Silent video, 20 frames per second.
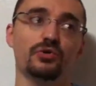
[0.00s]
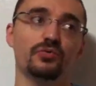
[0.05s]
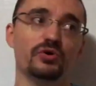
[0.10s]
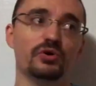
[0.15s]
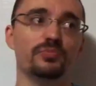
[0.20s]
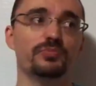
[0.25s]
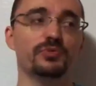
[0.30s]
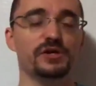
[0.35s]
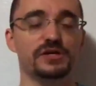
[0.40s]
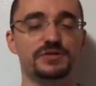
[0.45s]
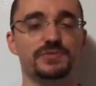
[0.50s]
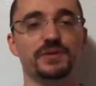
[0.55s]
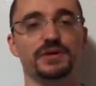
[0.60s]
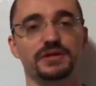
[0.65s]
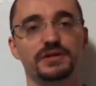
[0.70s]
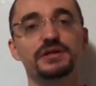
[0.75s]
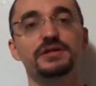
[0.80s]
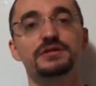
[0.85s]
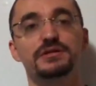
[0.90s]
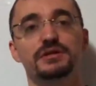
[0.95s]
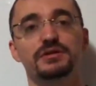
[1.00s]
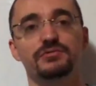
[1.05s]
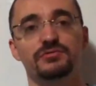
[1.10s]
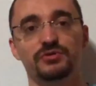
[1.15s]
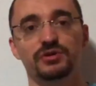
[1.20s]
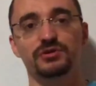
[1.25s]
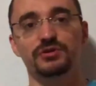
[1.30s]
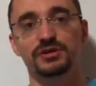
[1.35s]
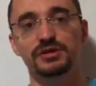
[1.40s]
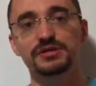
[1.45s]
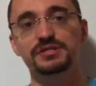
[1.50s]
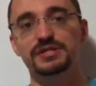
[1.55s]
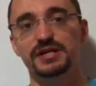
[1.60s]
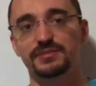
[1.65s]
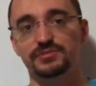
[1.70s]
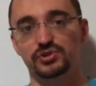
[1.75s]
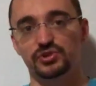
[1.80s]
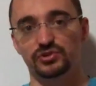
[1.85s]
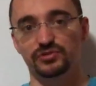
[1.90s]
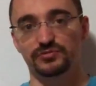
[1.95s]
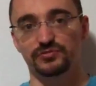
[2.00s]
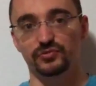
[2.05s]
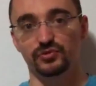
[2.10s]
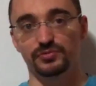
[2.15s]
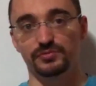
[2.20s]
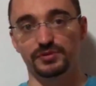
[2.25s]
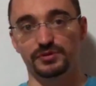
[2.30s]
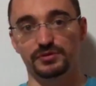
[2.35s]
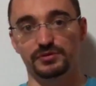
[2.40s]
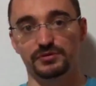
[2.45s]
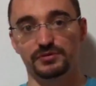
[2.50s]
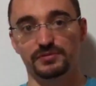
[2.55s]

well, prospecting really is optional for me.